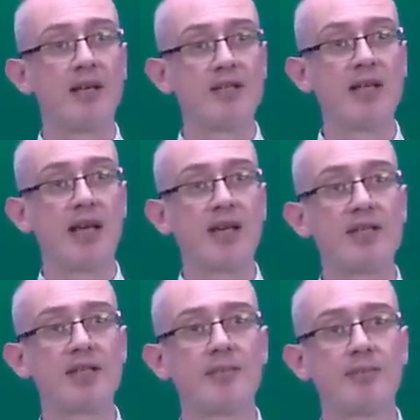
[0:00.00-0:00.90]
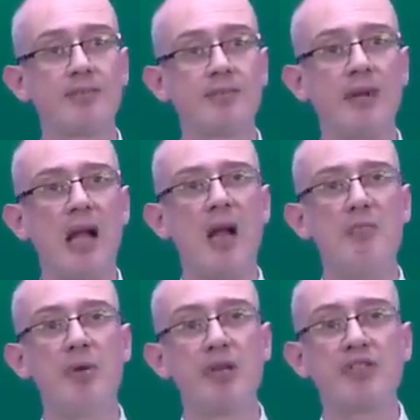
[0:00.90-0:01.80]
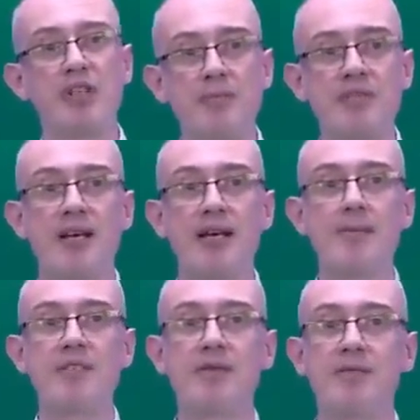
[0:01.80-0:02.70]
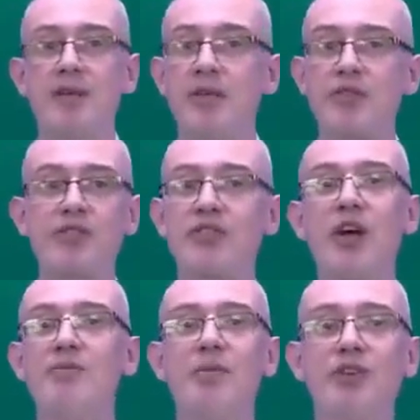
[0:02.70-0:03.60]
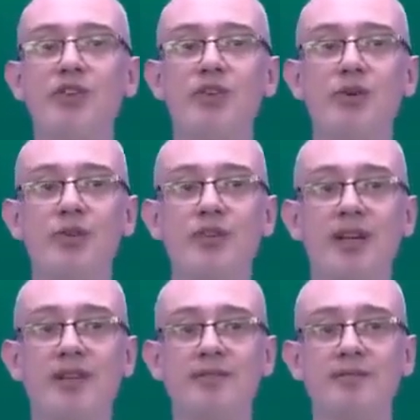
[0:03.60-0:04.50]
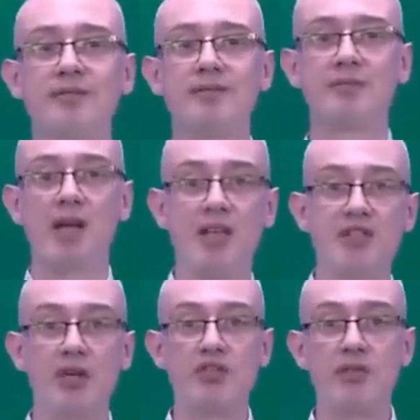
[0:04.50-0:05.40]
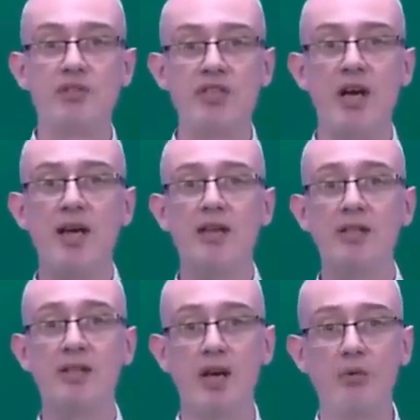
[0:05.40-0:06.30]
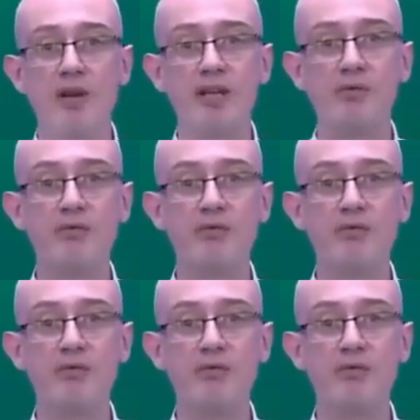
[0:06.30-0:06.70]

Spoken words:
6. But sometimes it feels so much shorter. A touch of style, a real